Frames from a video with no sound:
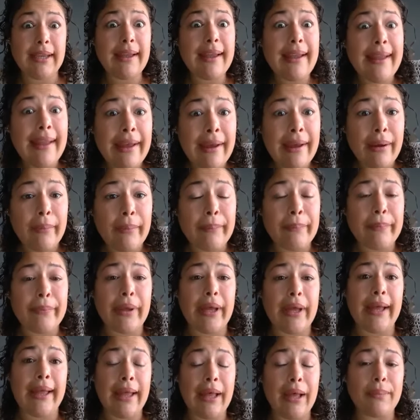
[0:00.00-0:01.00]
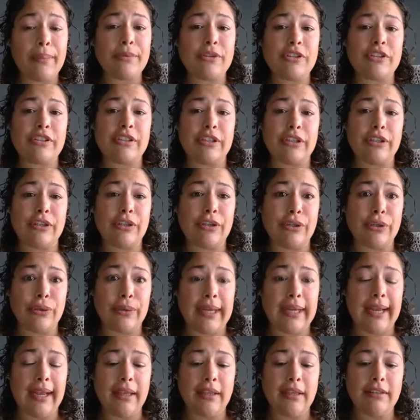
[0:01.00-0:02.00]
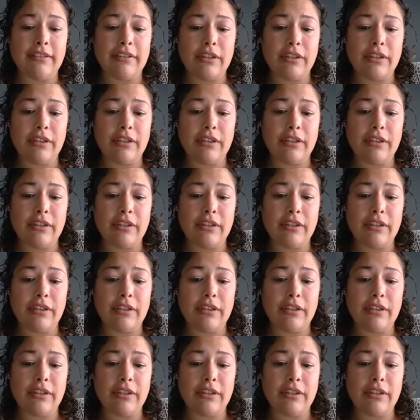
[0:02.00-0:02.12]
a help to you guys.